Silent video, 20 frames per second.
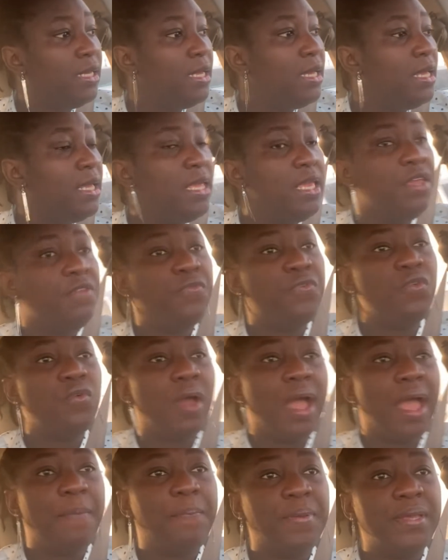If you
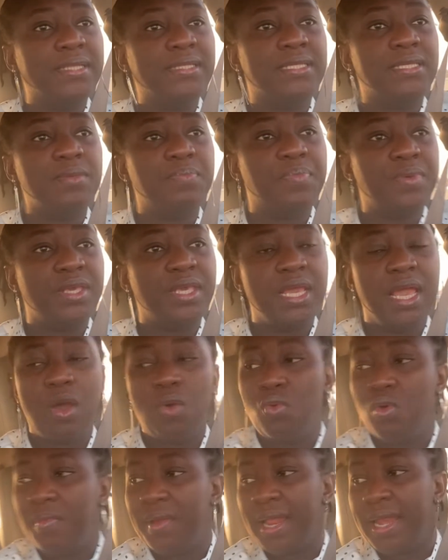happen to be a
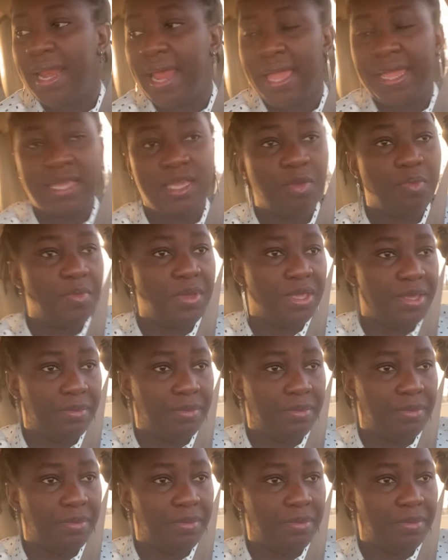woman like me,